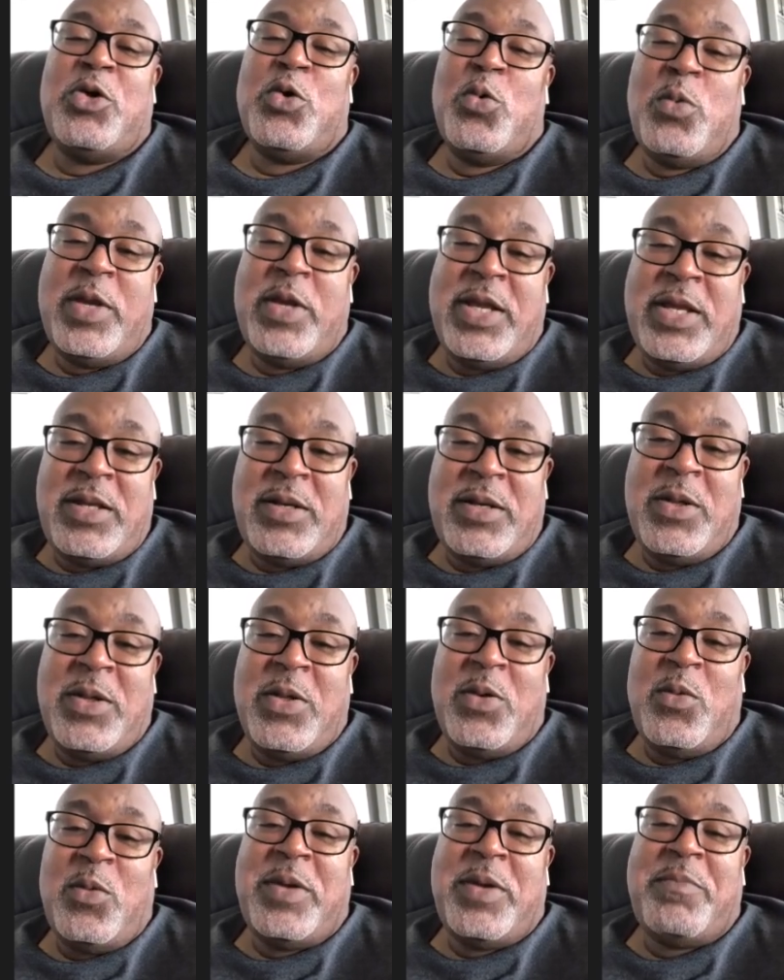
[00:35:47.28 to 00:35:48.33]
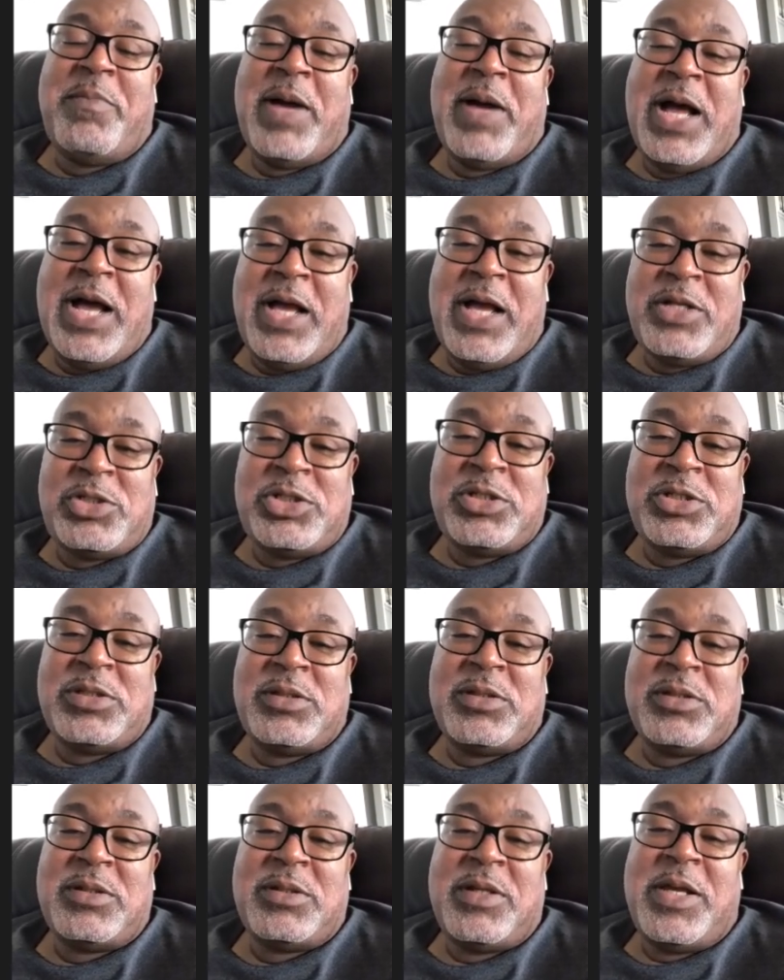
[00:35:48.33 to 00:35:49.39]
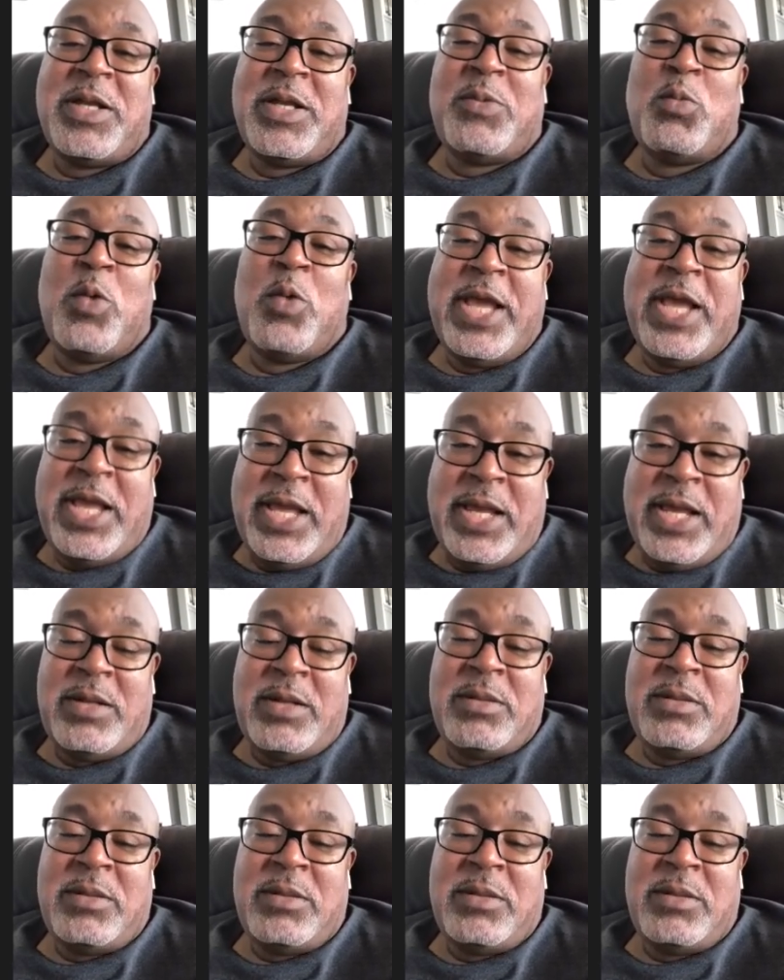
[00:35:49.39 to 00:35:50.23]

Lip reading: went with Bosh and Wade.